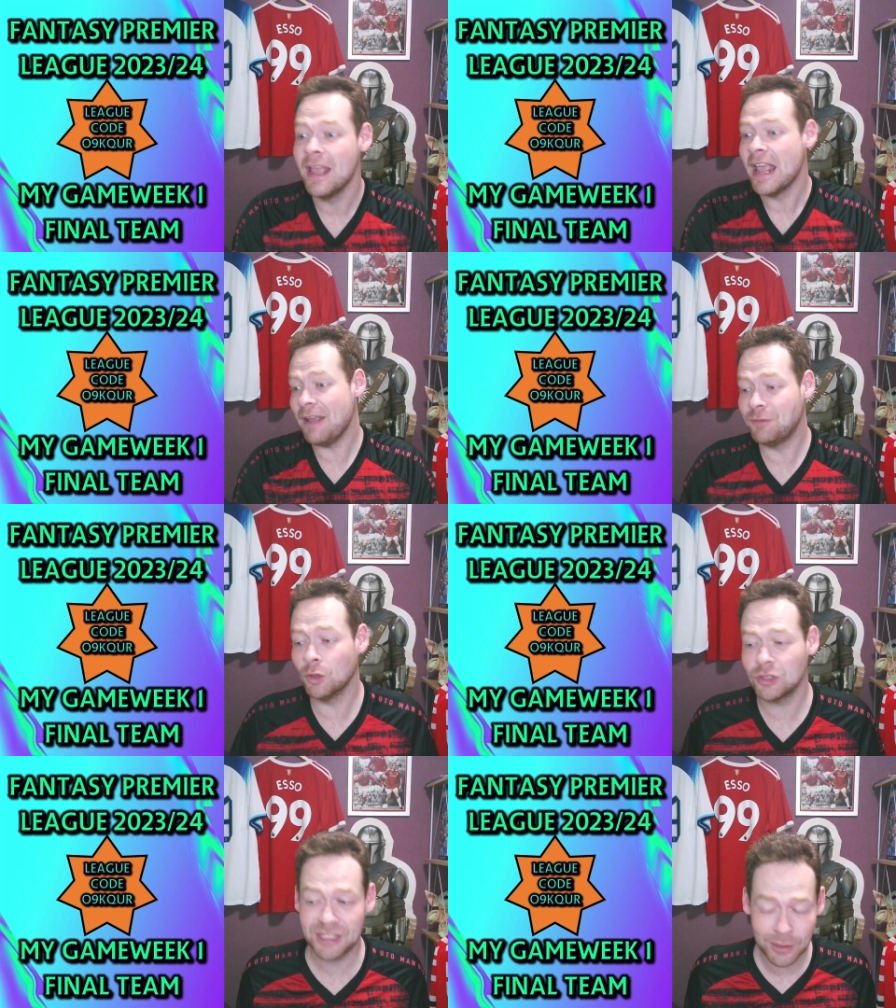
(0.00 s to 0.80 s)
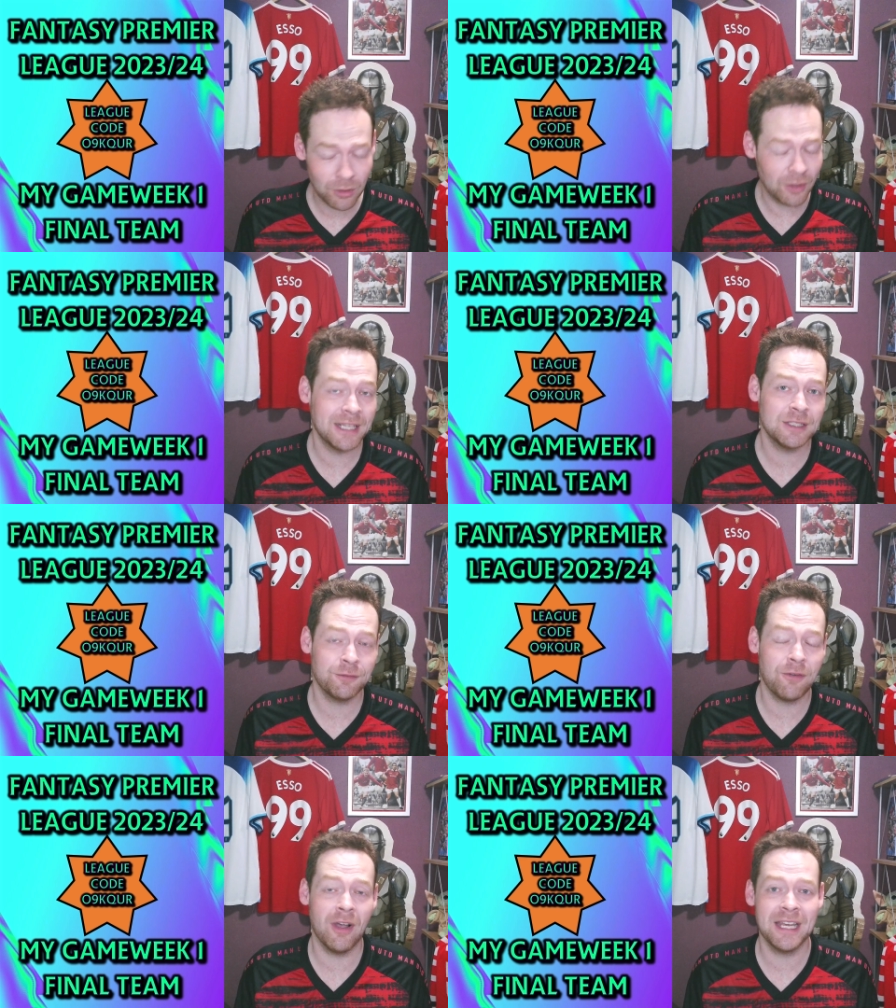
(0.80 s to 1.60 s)
if you're still looking to
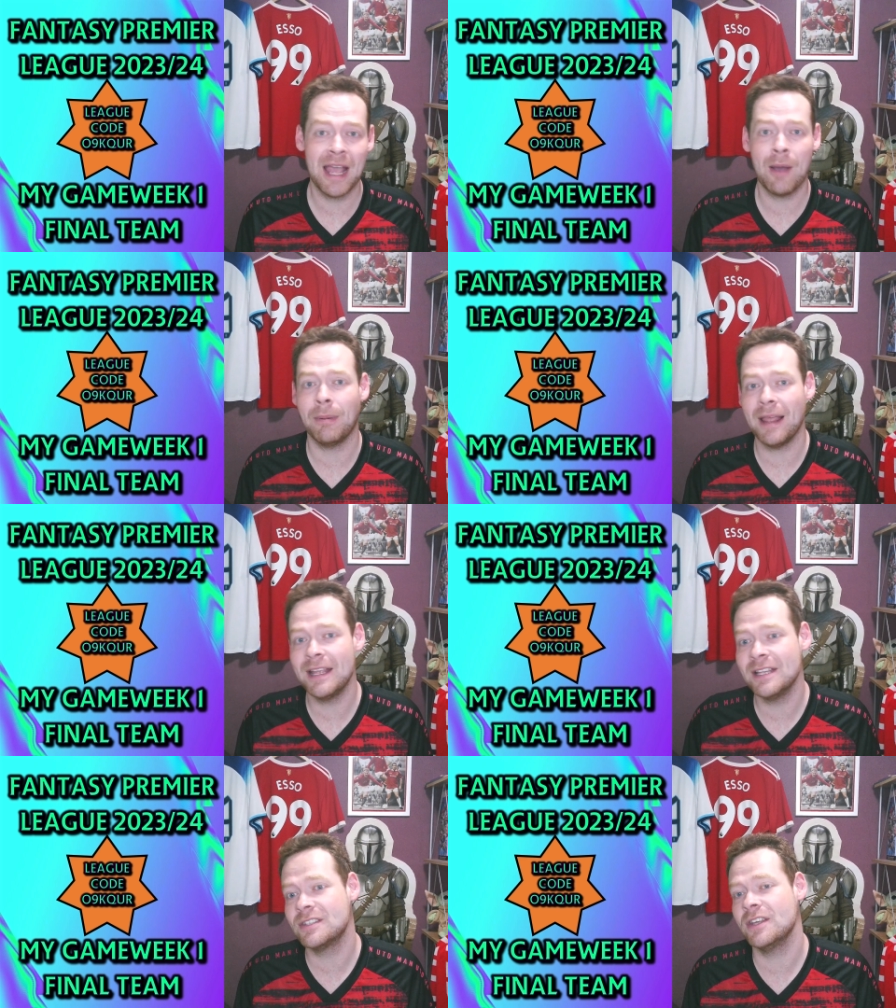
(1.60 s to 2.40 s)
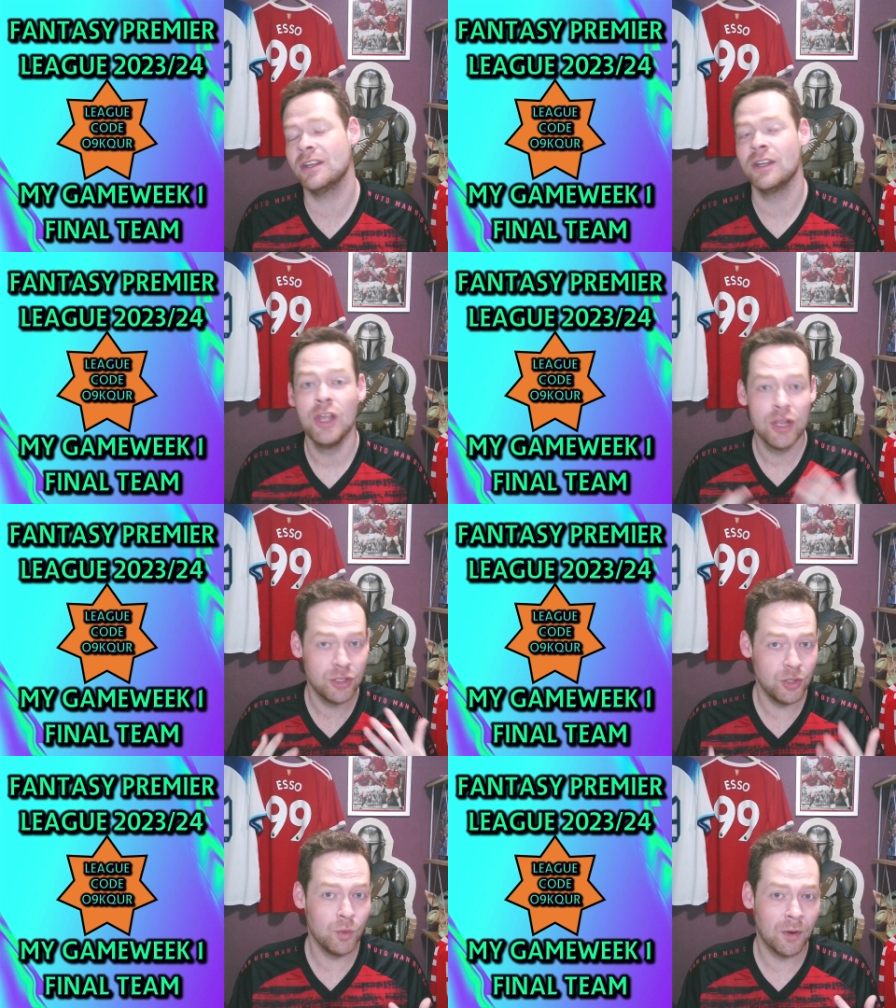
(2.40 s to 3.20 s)
find out players that
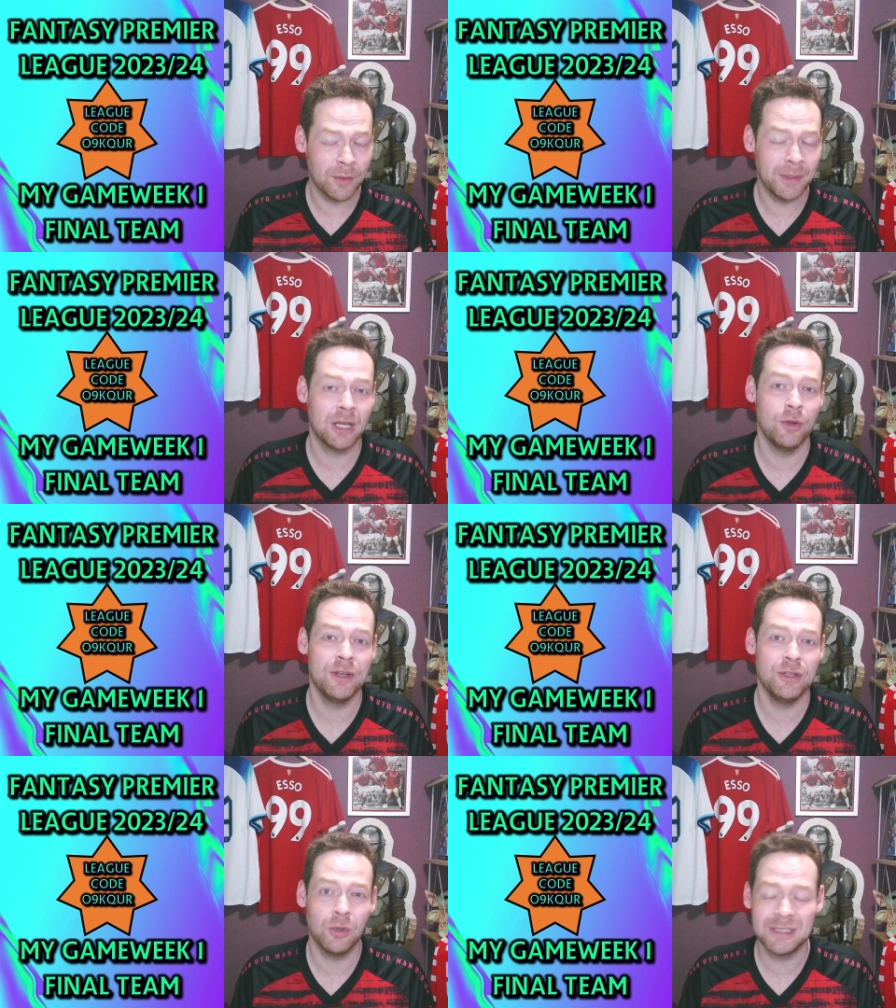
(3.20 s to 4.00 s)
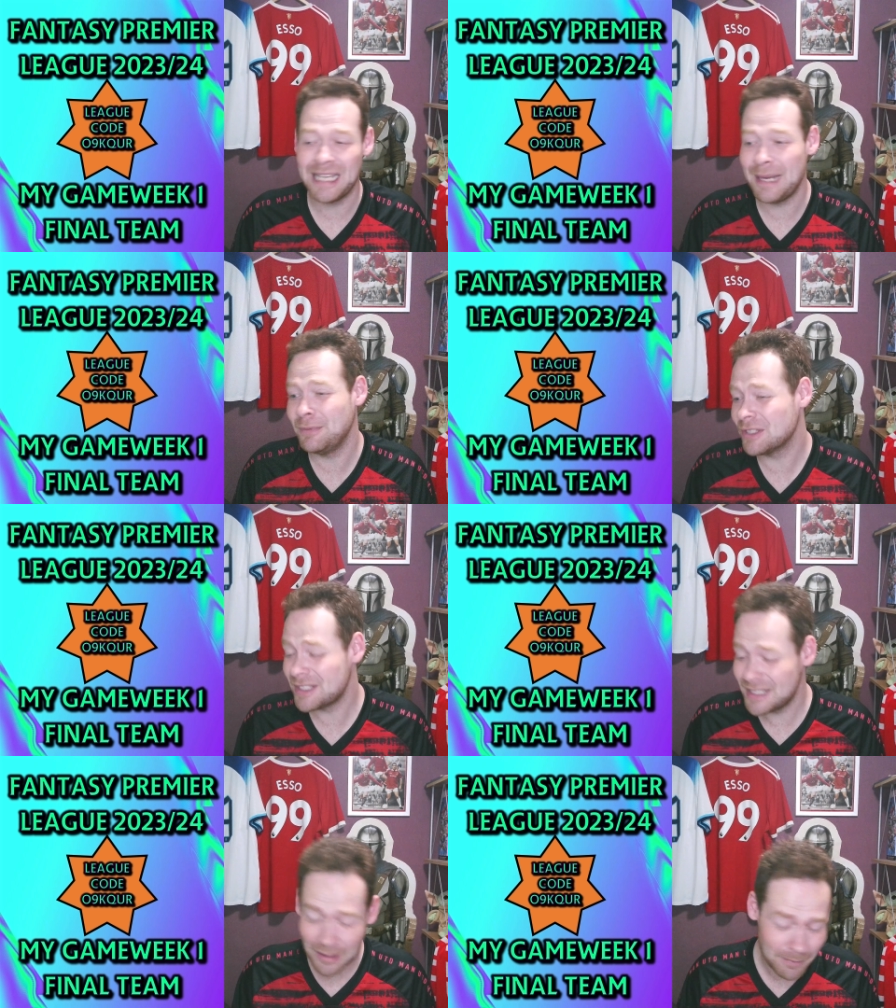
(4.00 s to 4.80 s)
you want to include in your team, you're
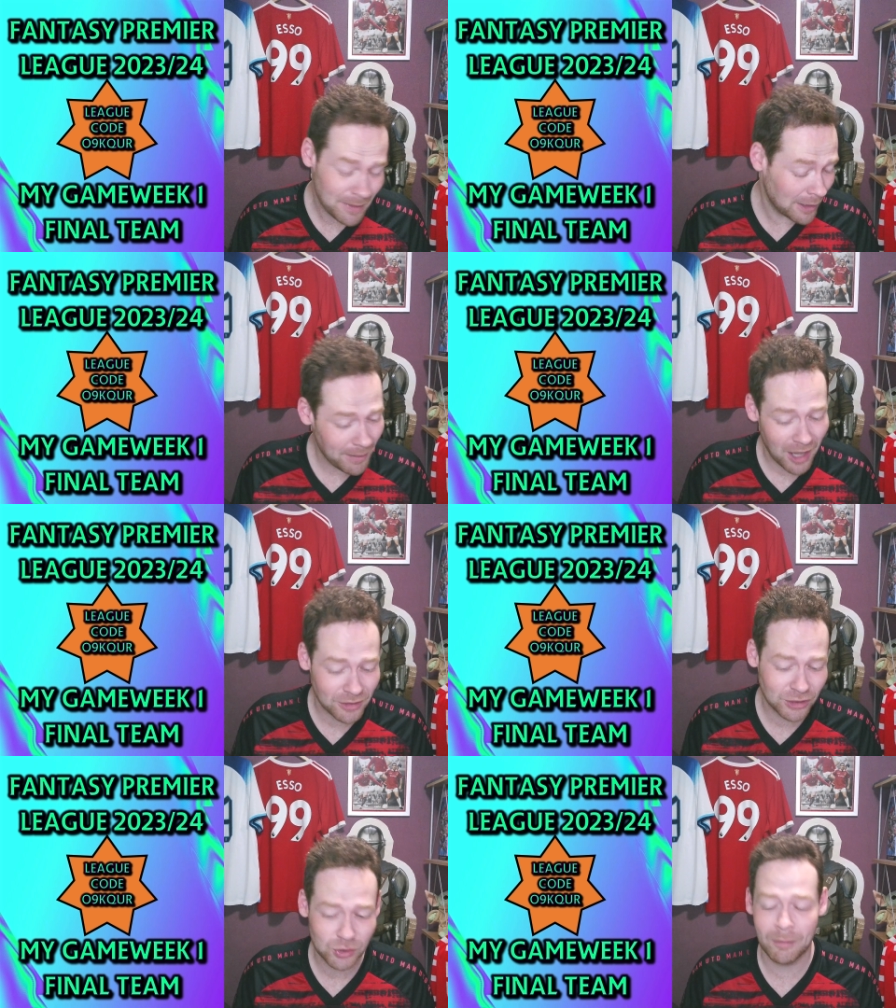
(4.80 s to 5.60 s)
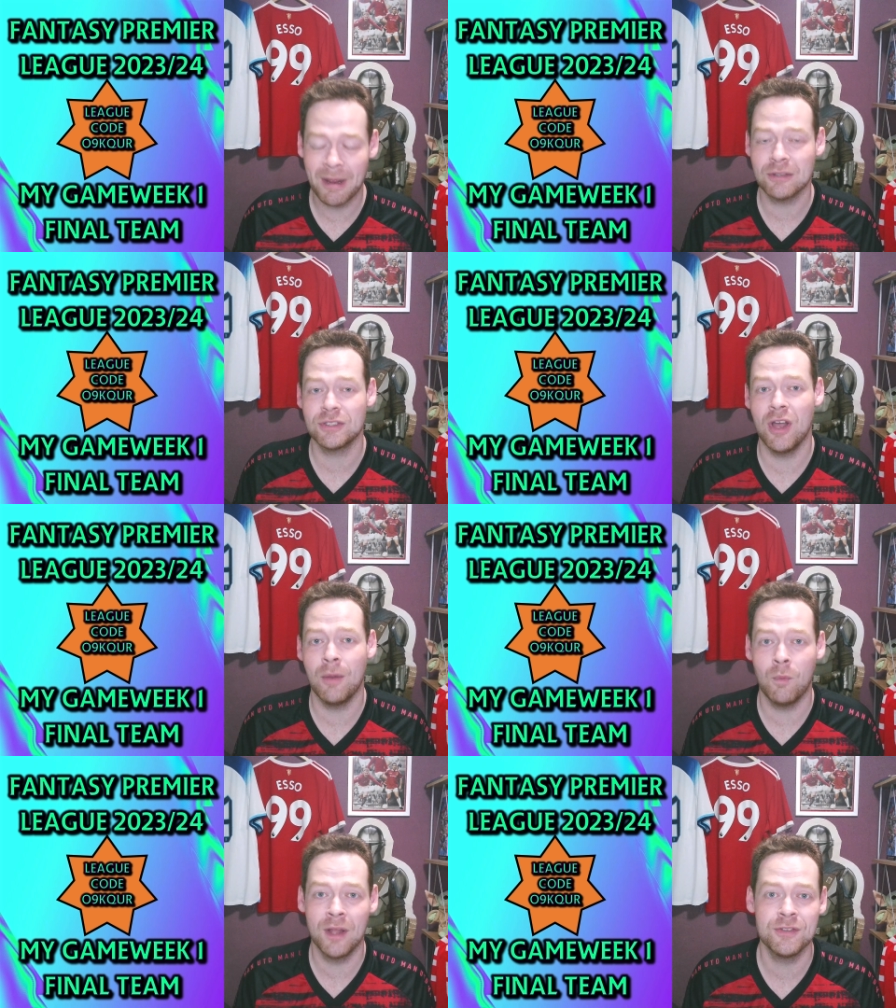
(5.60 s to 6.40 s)
still a little bit unsure about
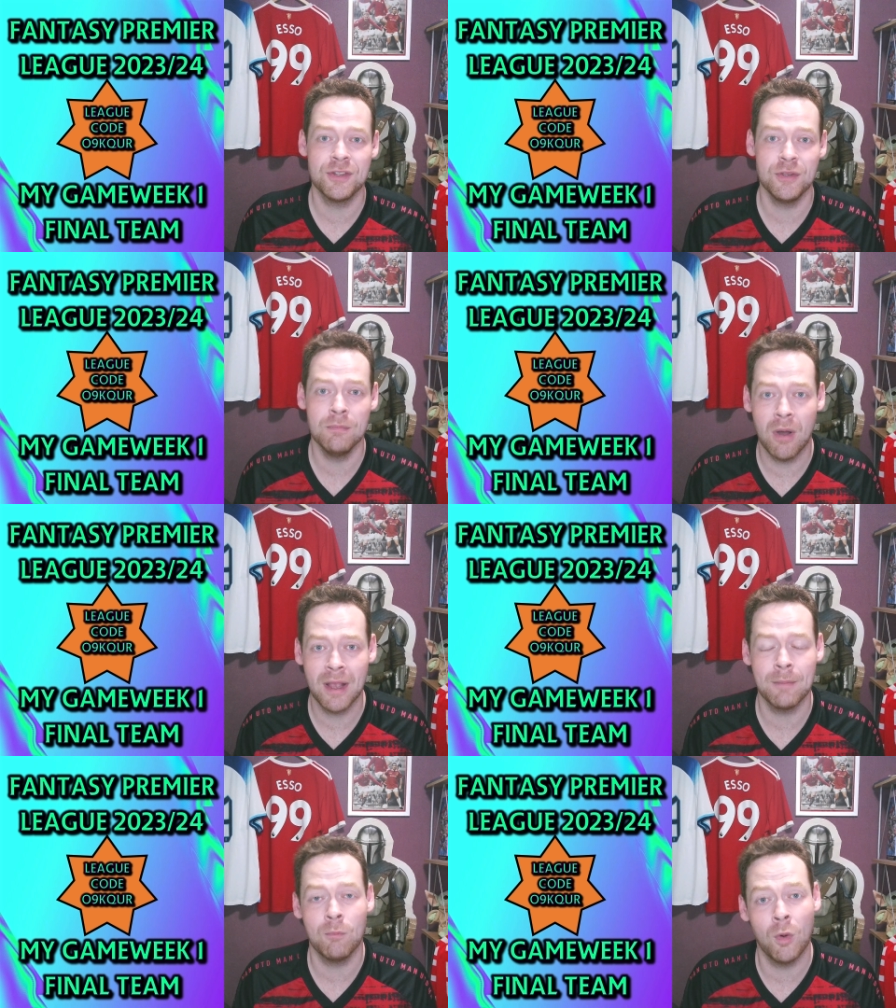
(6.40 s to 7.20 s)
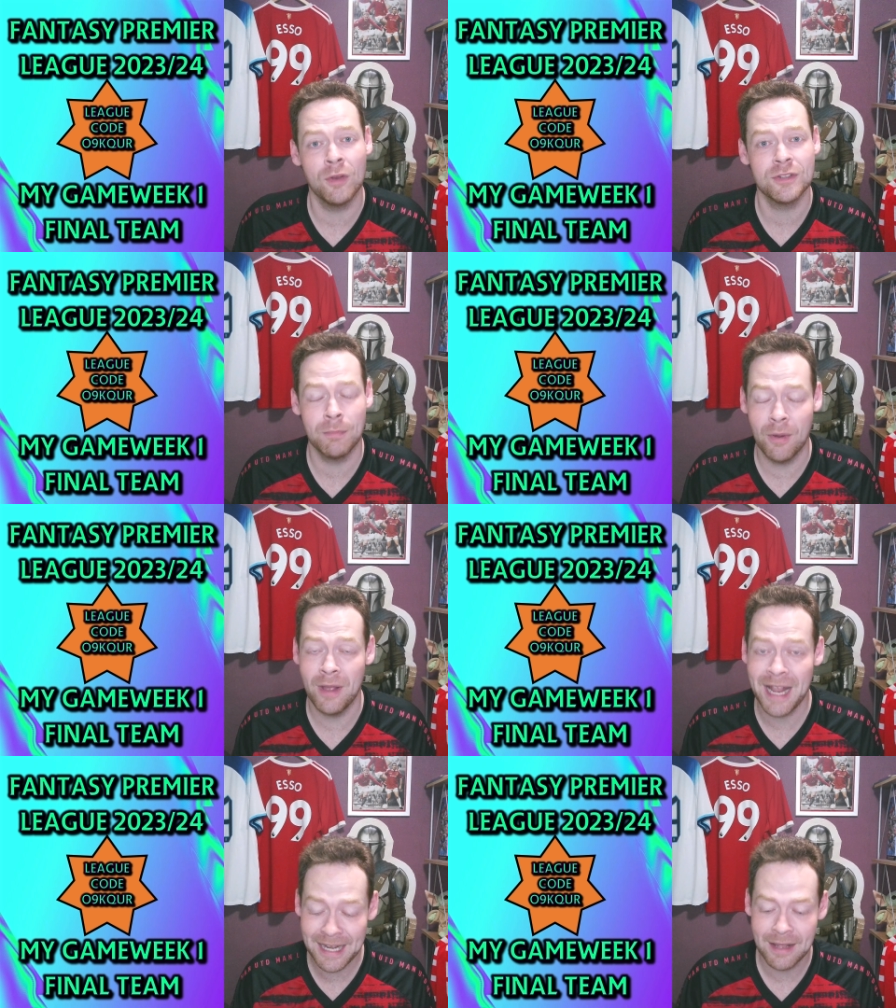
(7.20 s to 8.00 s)
certain ones that you might want to put
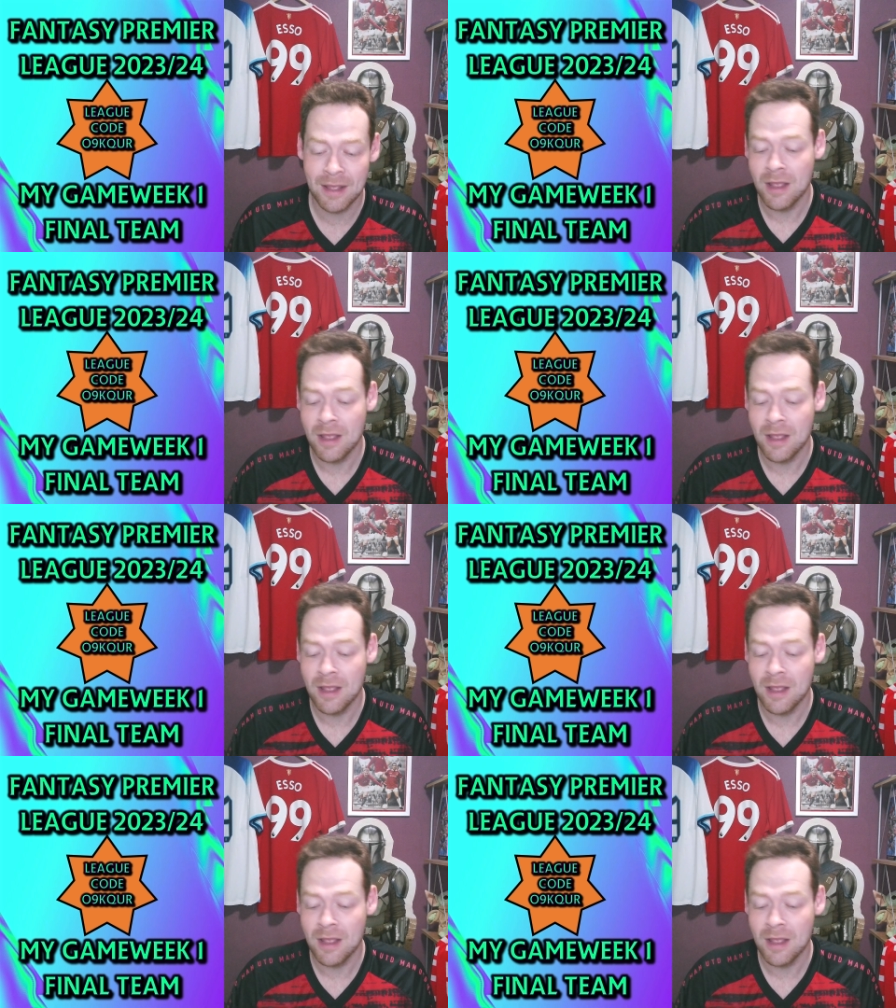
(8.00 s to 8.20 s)
in,